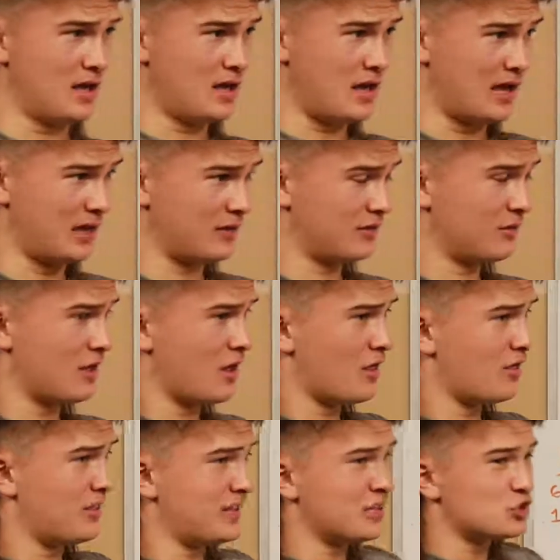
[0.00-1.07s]
And
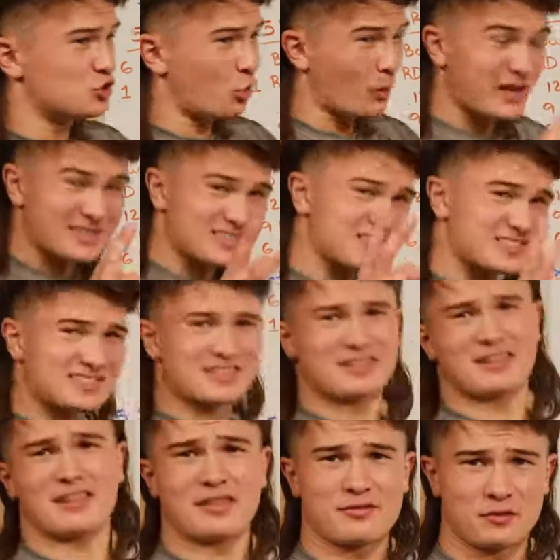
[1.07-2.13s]
the twist
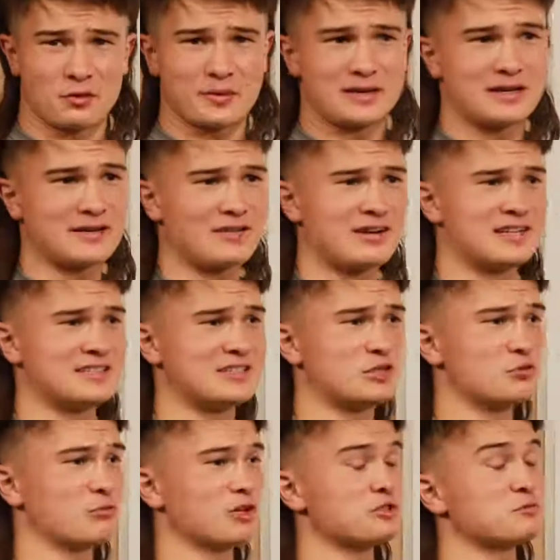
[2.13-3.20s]
that they threw in here is that
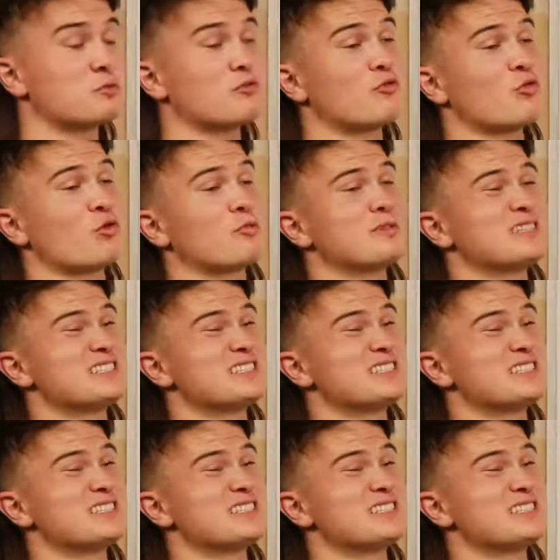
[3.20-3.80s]
you must perform